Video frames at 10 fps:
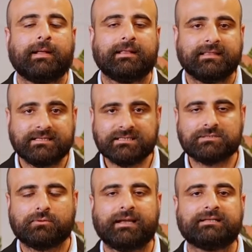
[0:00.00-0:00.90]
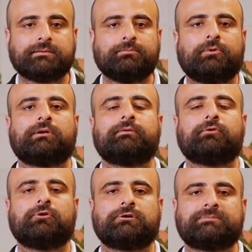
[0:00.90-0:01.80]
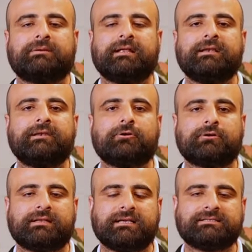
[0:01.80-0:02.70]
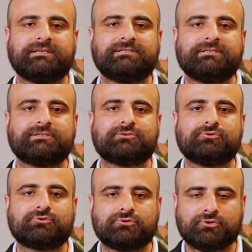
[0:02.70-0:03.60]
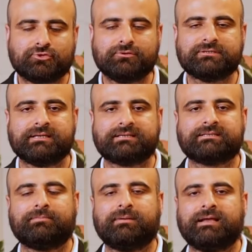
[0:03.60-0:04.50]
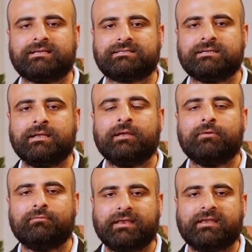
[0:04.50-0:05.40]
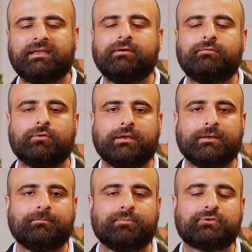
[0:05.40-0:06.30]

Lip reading: And this is why it's important for hospitality organizations to choose their suppliers very carefully,